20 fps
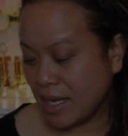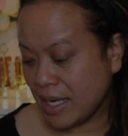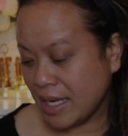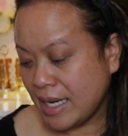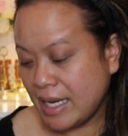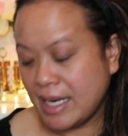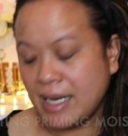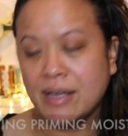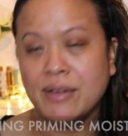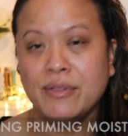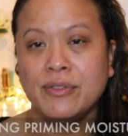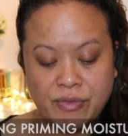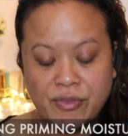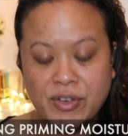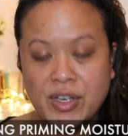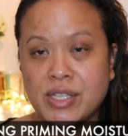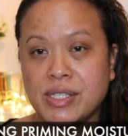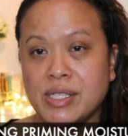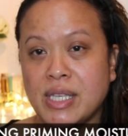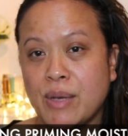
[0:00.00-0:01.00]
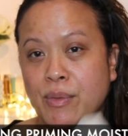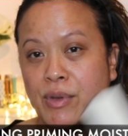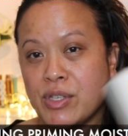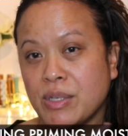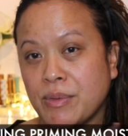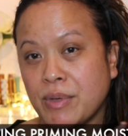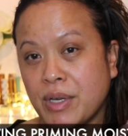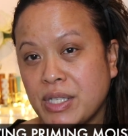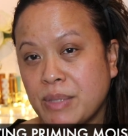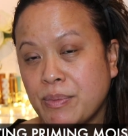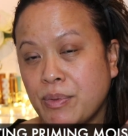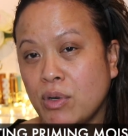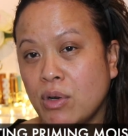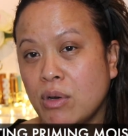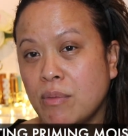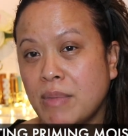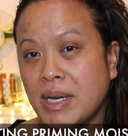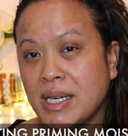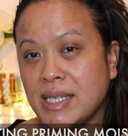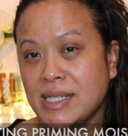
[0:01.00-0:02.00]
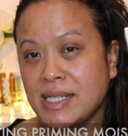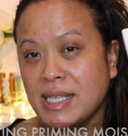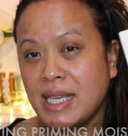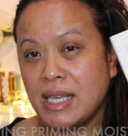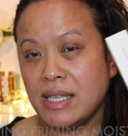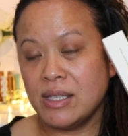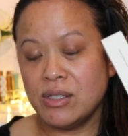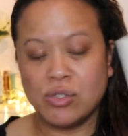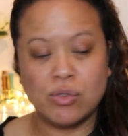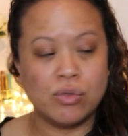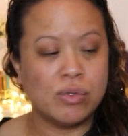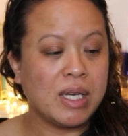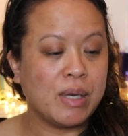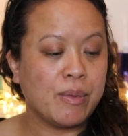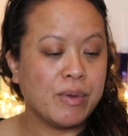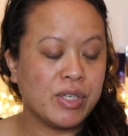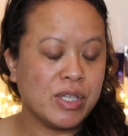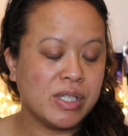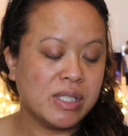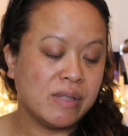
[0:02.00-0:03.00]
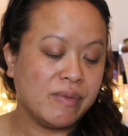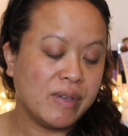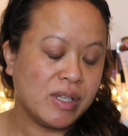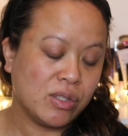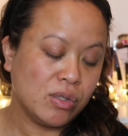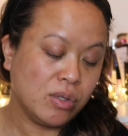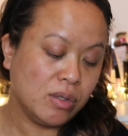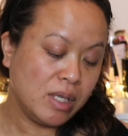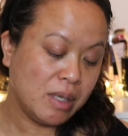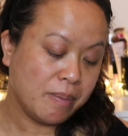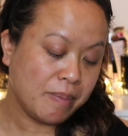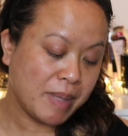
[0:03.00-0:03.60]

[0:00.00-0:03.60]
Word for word: have first thing which I'm going to put on my skin shortly which is the Victoria